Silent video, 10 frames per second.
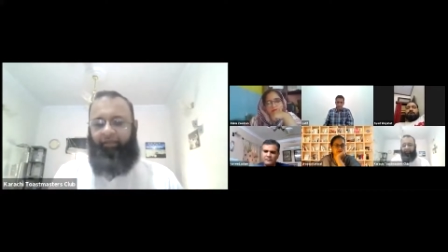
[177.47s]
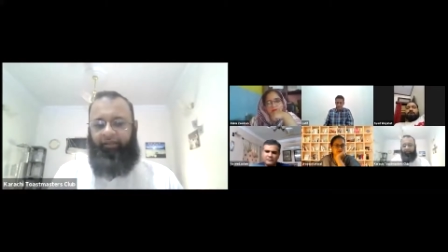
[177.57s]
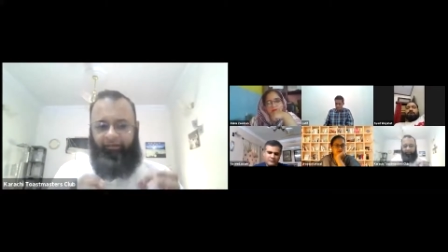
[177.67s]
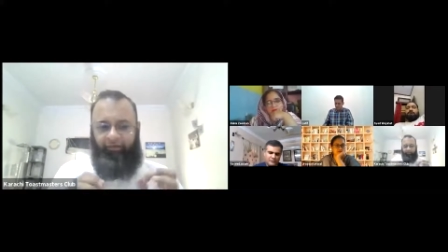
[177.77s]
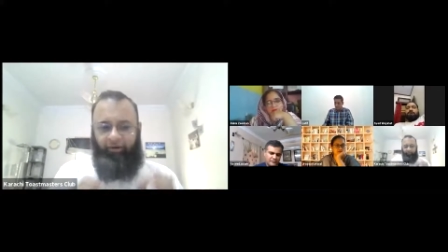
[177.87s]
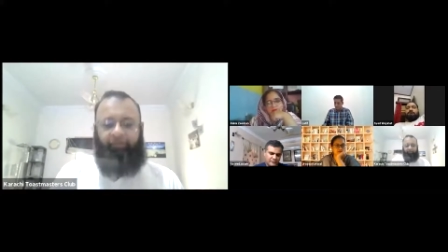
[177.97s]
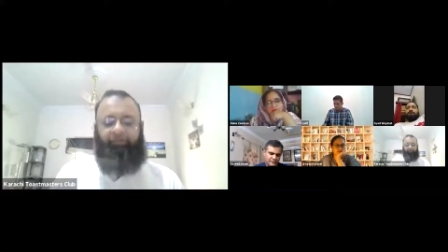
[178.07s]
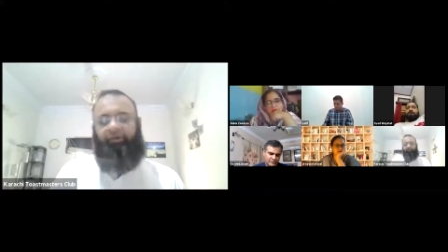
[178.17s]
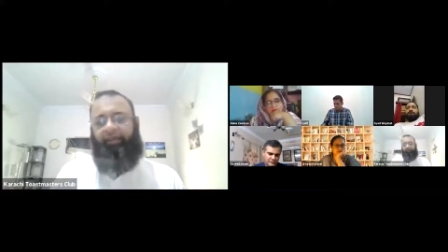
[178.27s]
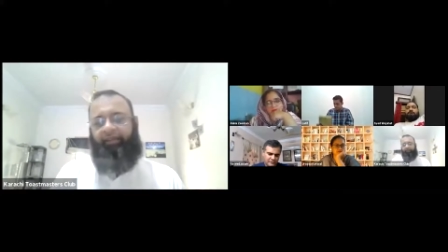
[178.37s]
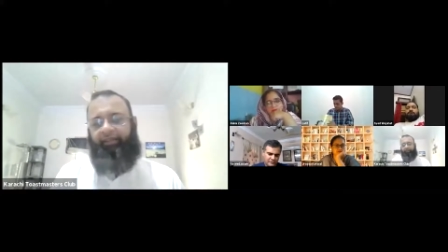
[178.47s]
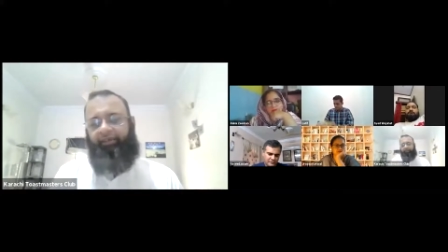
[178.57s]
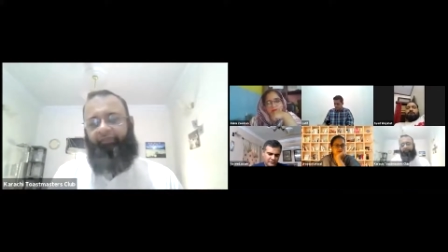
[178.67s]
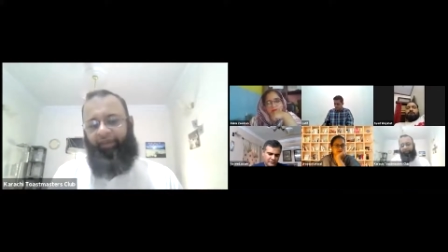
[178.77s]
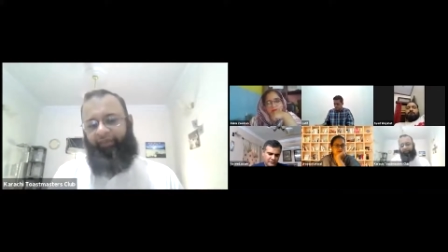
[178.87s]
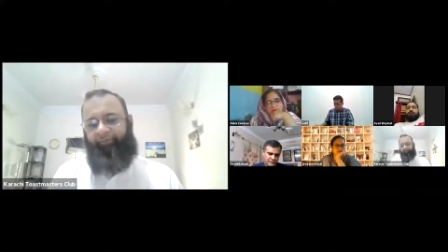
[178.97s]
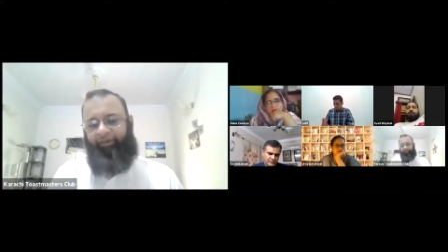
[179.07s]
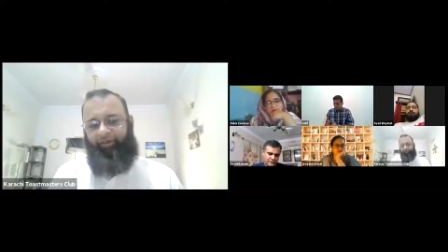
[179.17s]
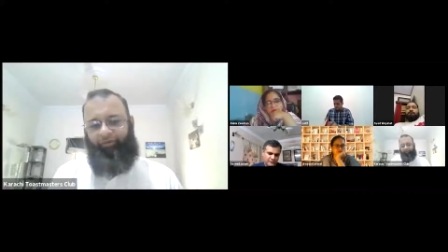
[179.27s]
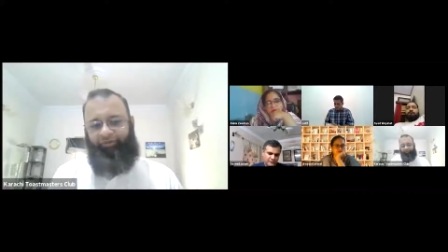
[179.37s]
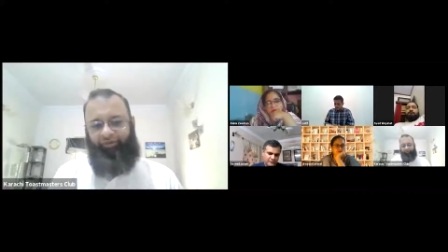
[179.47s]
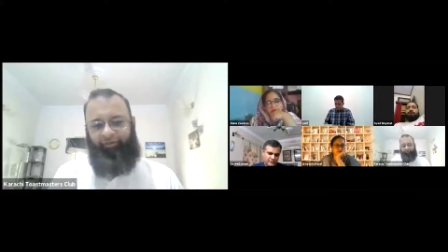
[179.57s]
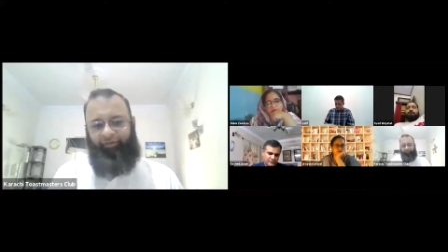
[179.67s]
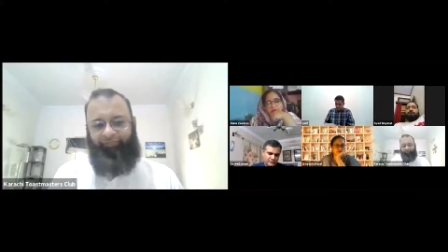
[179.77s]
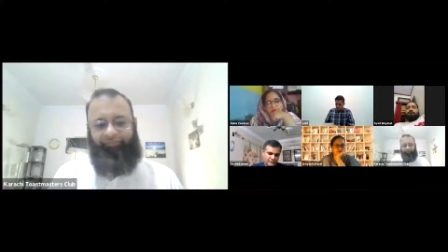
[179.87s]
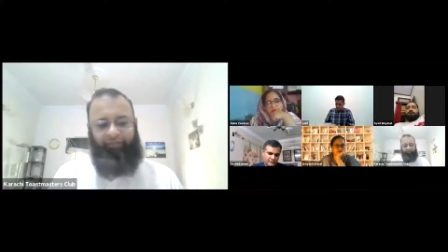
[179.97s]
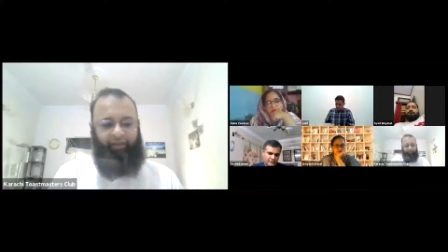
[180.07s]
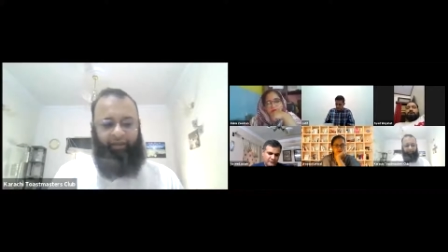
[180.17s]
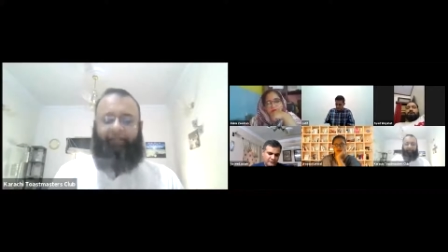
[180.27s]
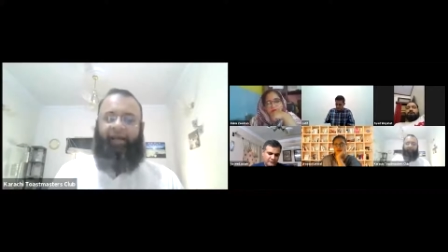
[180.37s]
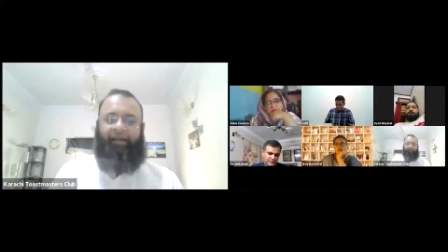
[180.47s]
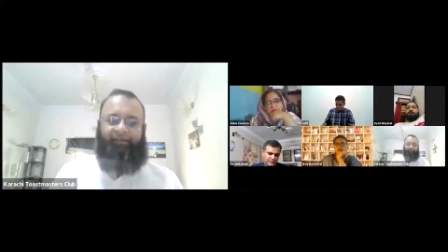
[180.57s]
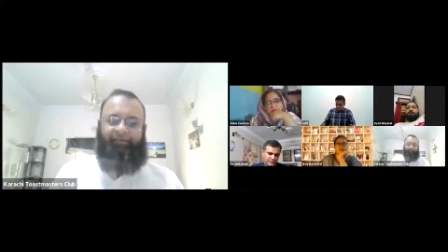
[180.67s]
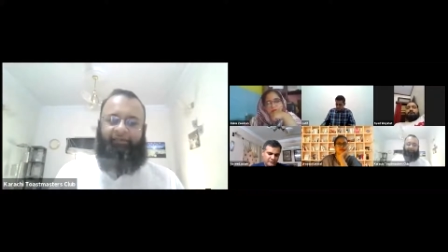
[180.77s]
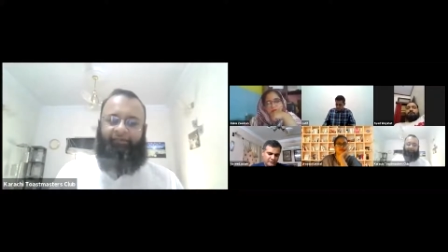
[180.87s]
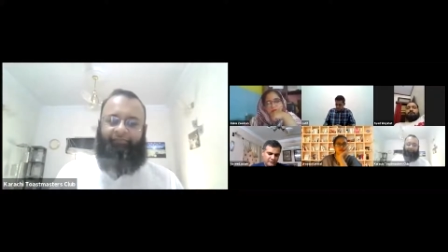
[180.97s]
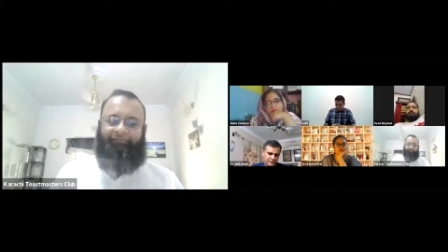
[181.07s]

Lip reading: There's also another very big question, and that is